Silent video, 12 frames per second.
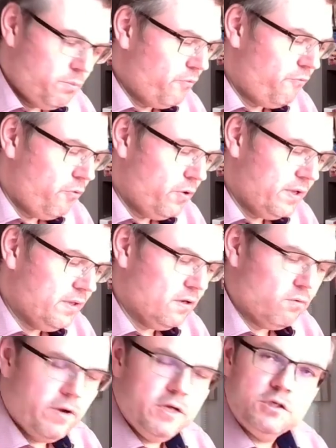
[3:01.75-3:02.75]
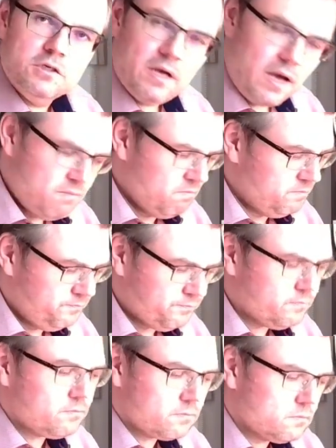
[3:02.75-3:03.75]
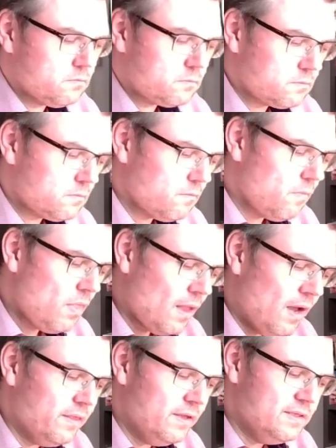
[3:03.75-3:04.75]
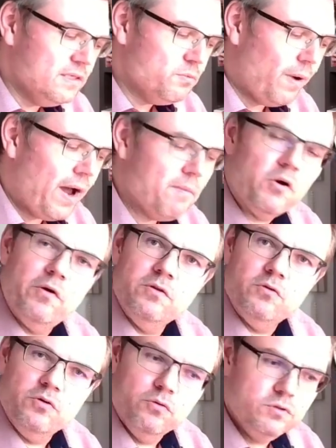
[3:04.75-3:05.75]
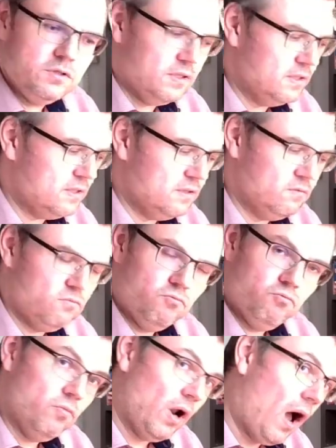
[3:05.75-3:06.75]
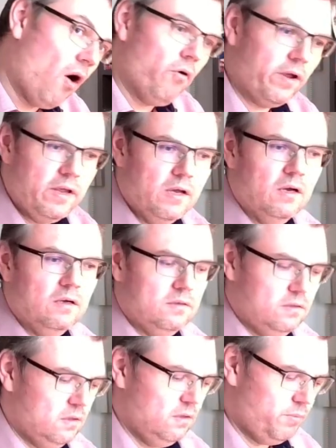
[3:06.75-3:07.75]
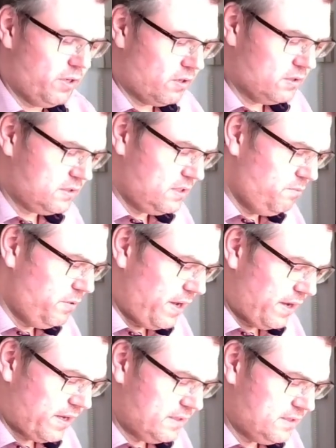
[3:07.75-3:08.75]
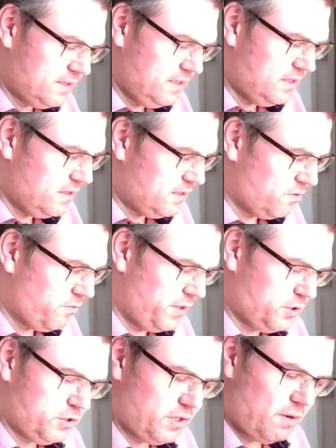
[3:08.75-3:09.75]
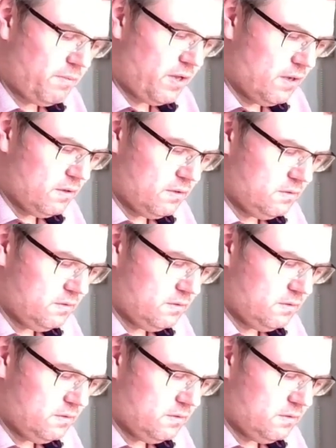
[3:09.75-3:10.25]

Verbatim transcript: prefer the integration time and this is why I'm going to use this now here because simply I can see the integration time here